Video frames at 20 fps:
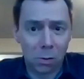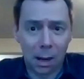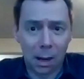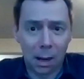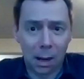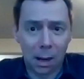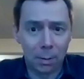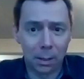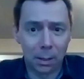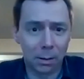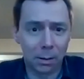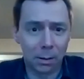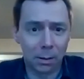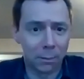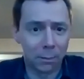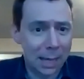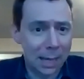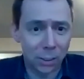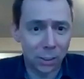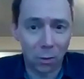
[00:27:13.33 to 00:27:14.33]
I don't know if that's a
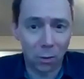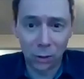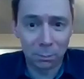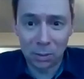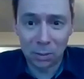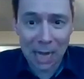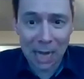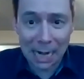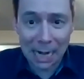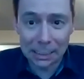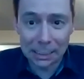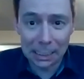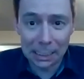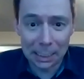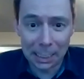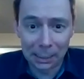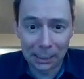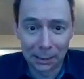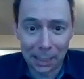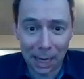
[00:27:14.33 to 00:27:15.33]
hospitality thing
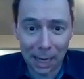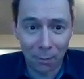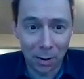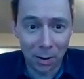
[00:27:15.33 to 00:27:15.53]
and now only